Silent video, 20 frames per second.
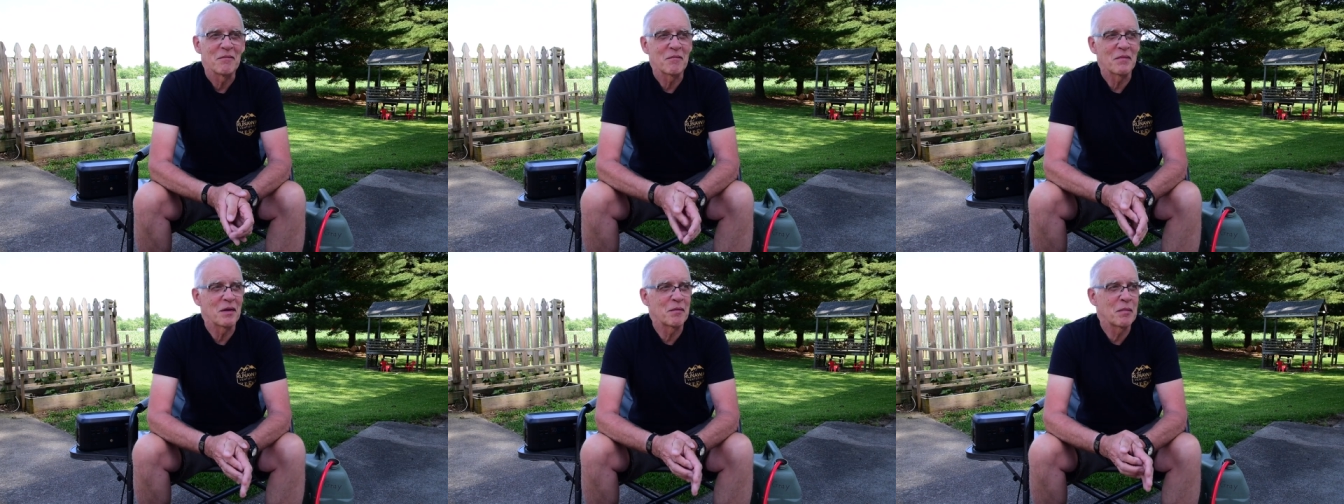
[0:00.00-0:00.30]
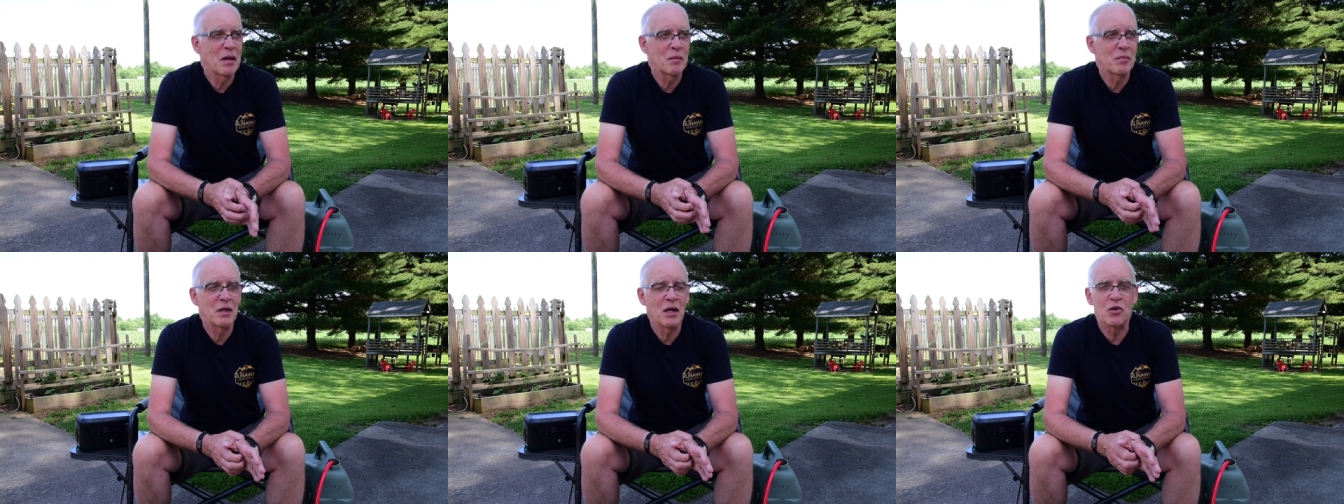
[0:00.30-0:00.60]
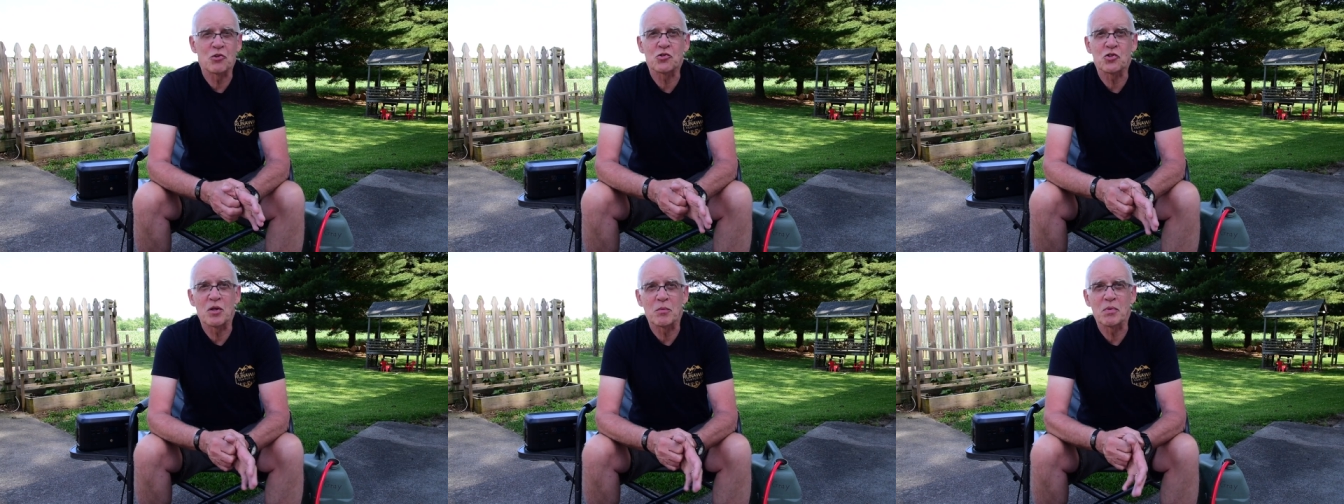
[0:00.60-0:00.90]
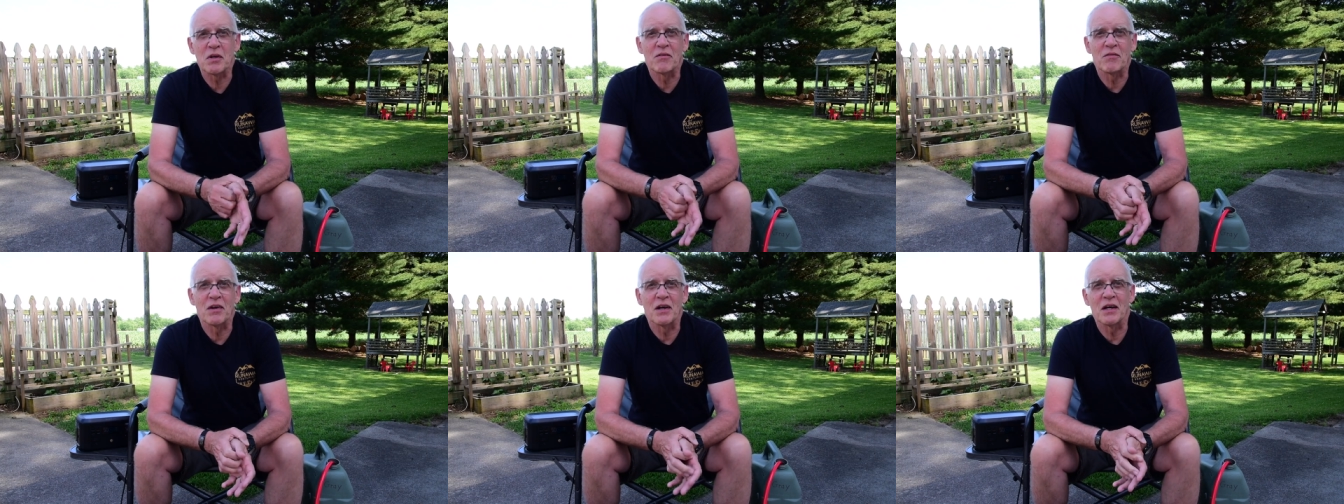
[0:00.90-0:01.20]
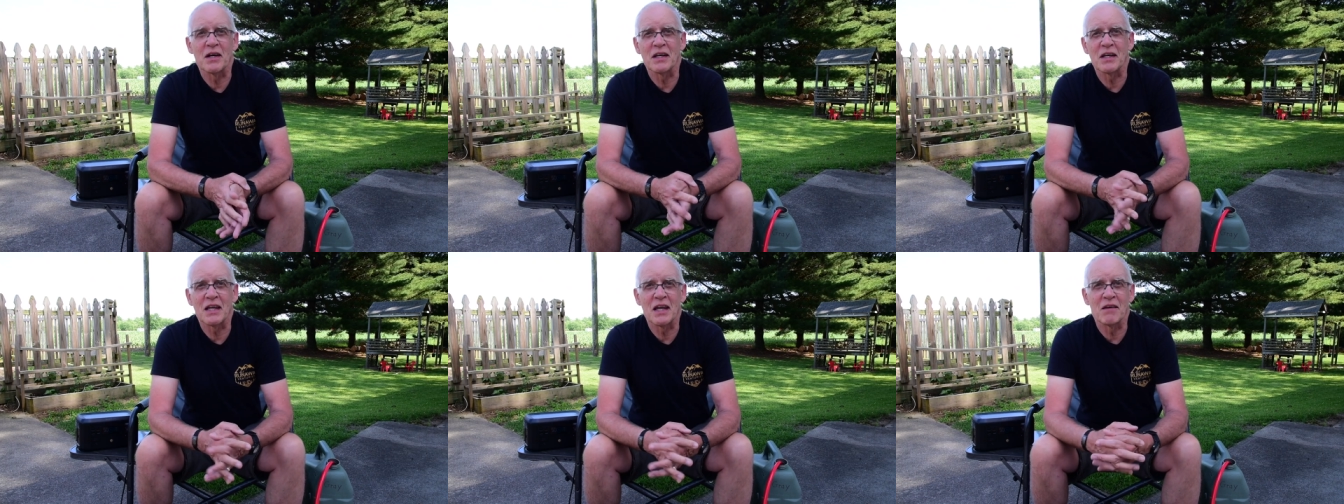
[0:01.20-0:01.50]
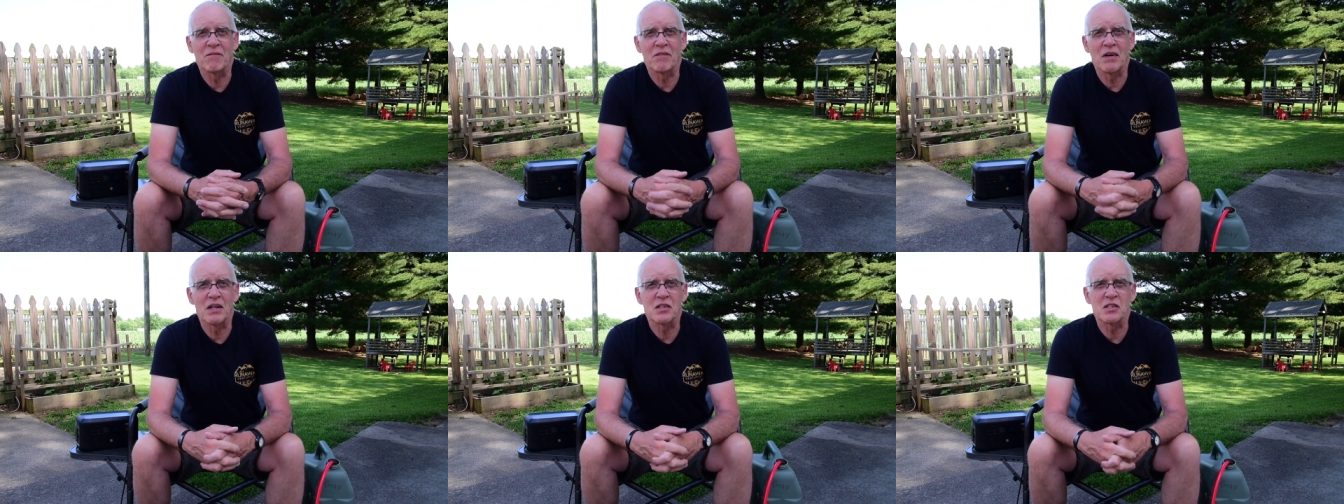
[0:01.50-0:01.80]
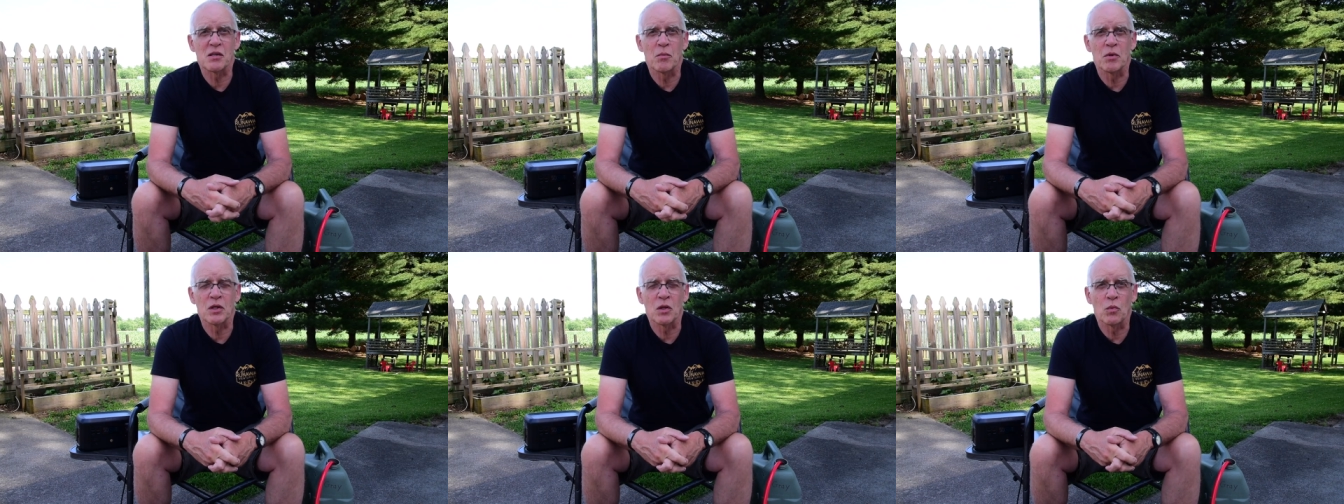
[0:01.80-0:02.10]
and maybe I'll ship it if I can't find
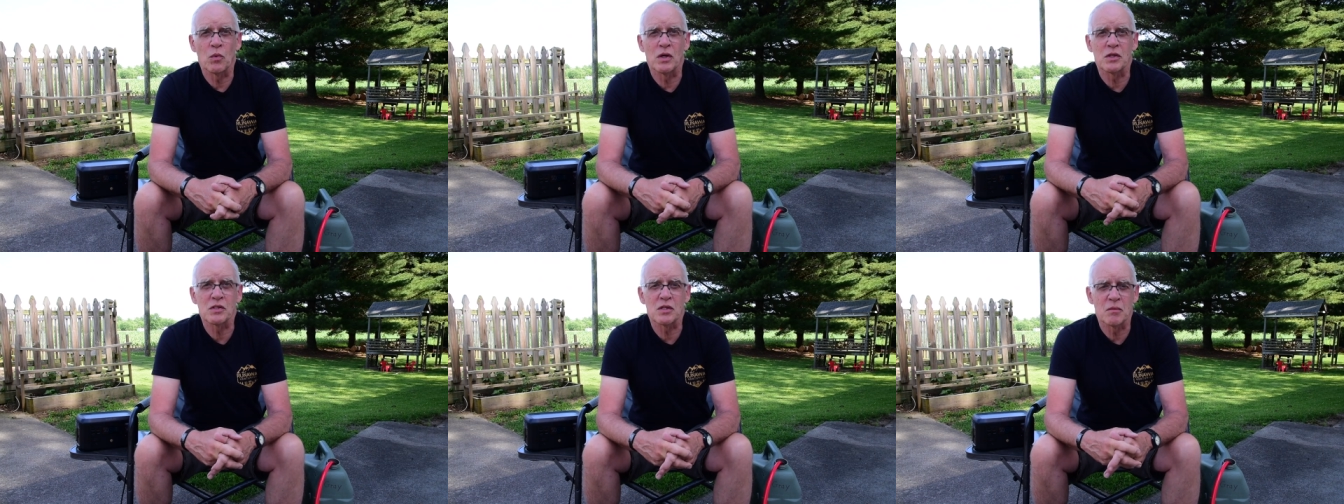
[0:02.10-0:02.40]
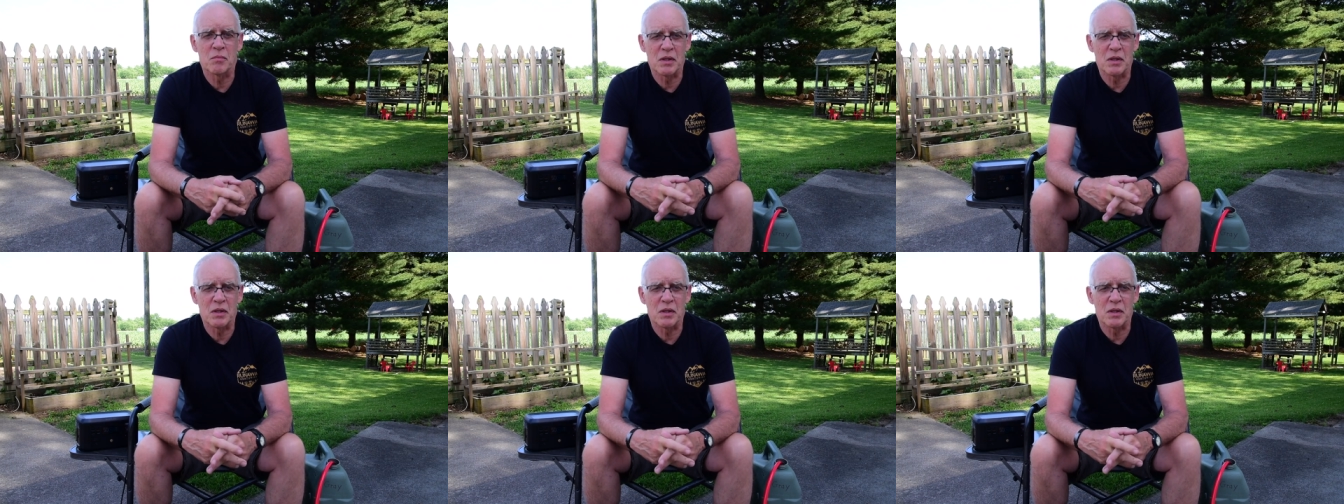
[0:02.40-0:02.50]
someone that wants it.